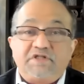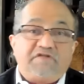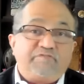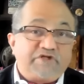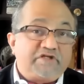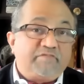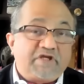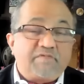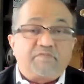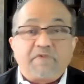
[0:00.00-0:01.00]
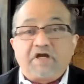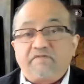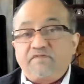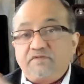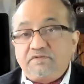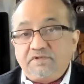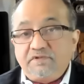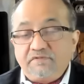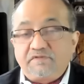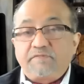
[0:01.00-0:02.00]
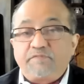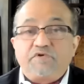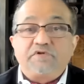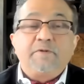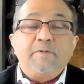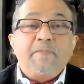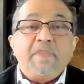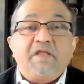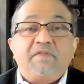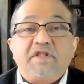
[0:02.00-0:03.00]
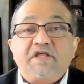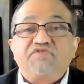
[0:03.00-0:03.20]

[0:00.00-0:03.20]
And if Britain becomes powerful, you support the next